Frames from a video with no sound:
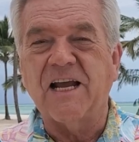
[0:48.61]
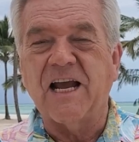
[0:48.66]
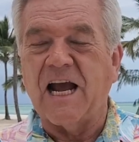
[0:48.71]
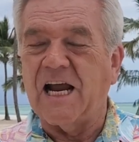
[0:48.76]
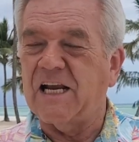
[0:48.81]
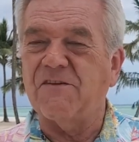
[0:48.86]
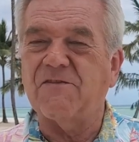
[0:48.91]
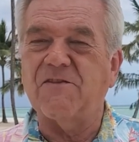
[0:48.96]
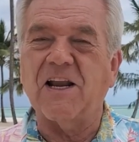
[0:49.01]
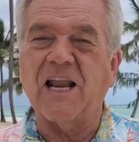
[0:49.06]

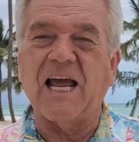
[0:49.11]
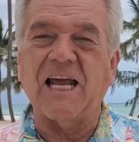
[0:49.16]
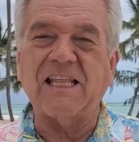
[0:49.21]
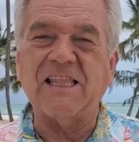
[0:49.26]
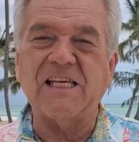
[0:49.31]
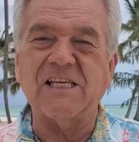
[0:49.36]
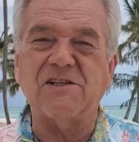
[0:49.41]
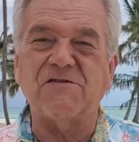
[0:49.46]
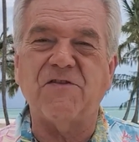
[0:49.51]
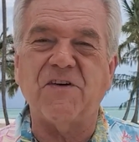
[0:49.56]
and if you like
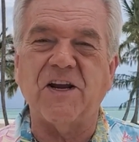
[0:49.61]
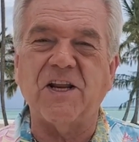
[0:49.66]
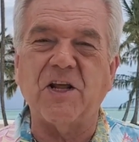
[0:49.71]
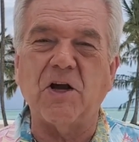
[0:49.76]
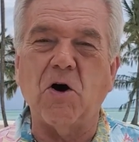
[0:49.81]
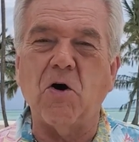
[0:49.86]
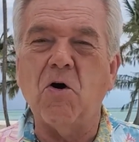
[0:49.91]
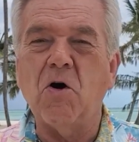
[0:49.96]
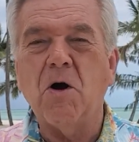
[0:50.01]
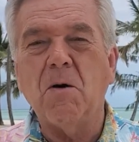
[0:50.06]
this
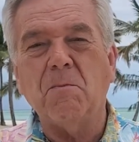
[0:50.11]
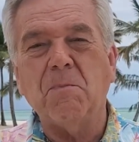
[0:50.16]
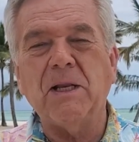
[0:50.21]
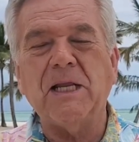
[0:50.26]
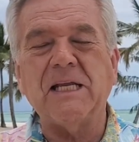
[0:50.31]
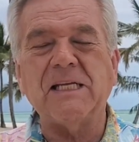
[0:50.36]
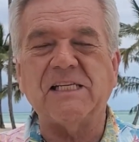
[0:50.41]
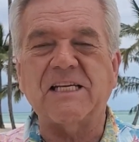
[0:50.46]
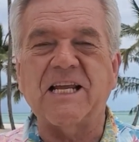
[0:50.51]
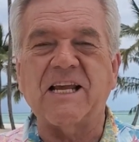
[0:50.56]
video,
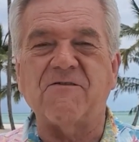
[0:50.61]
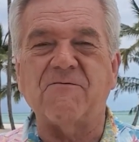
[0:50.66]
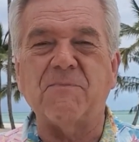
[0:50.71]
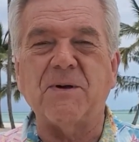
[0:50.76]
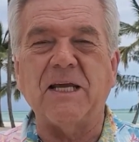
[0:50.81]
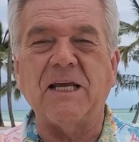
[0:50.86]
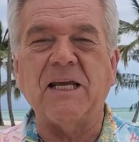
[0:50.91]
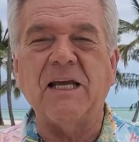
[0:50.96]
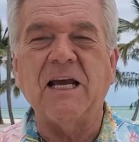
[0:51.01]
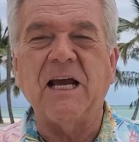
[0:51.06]
please give
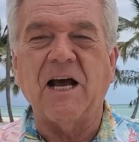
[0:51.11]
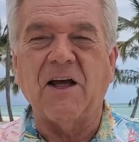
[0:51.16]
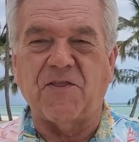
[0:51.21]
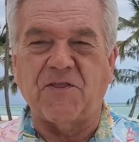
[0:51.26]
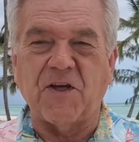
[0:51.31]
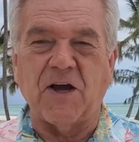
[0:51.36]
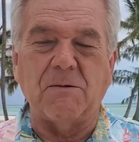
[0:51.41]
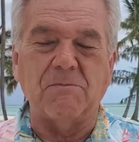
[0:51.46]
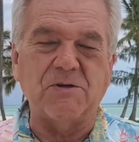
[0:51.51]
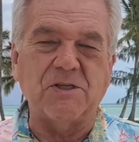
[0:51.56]
me a
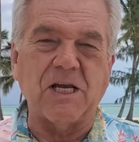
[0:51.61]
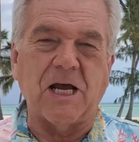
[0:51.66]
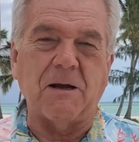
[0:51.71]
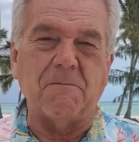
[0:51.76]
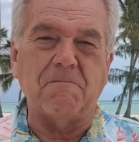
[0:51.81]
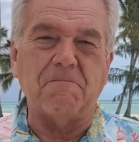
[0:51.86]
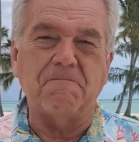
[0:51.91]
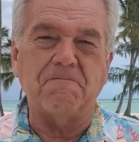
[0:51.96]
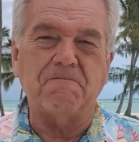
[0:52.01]
thumbs up.